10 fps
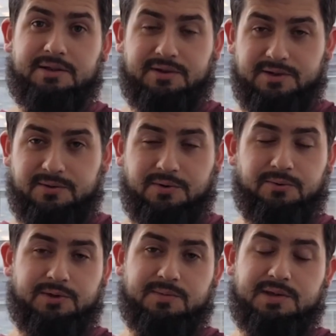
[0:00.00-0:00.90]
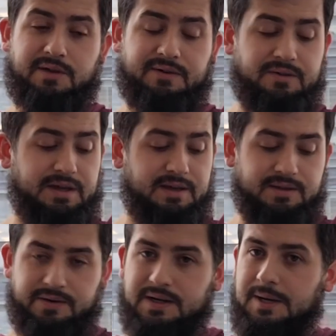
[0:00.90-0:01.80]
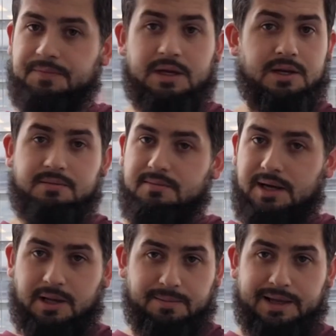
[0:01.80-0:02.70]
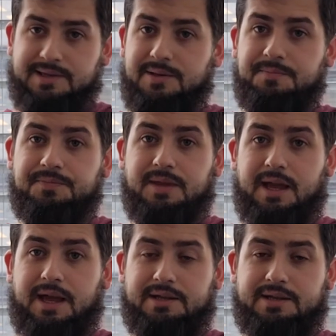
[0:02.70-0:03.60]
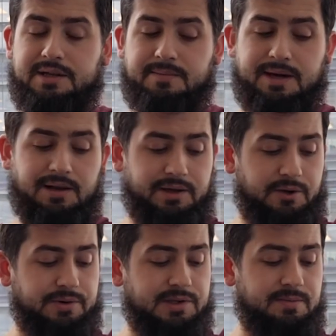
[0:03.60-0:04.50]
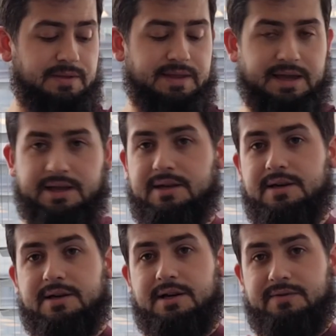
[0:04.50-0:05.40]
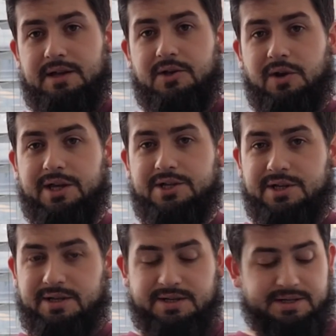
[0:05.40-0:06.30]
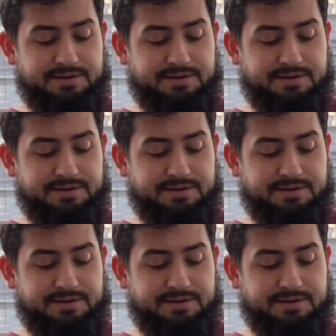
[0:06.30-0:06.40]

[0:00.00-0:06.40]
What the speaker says: I think they're doing awesome stuff out there, so may Allah bless them, and may Allah increase them in their knowledge, and